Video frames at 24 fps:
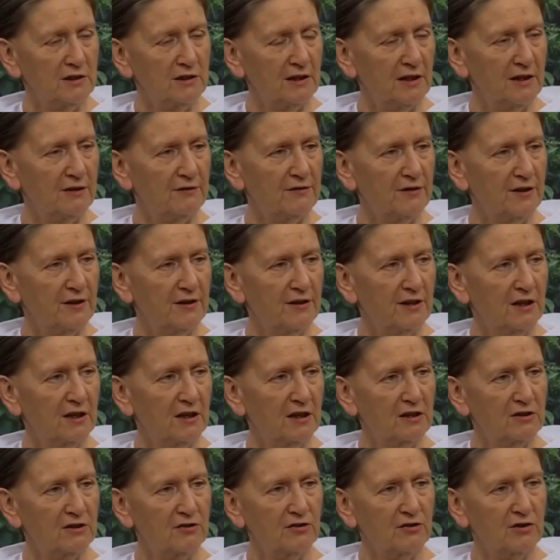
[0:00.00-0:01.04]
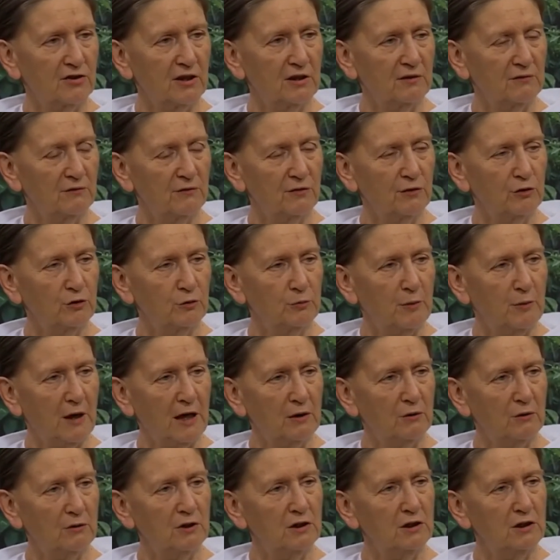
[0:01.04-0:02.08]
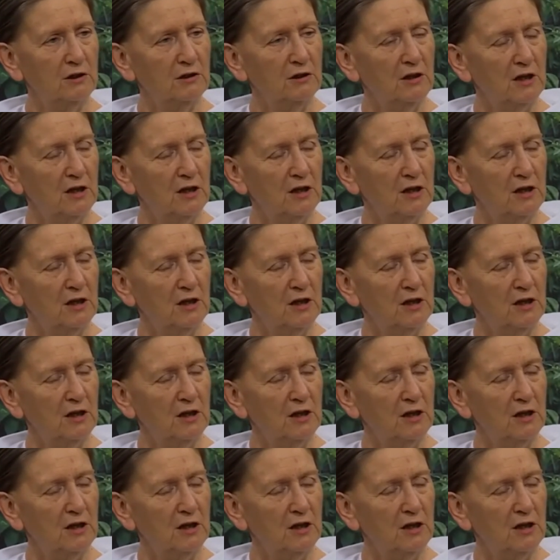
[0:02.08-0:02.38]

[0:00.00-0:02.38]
Everything is in full power.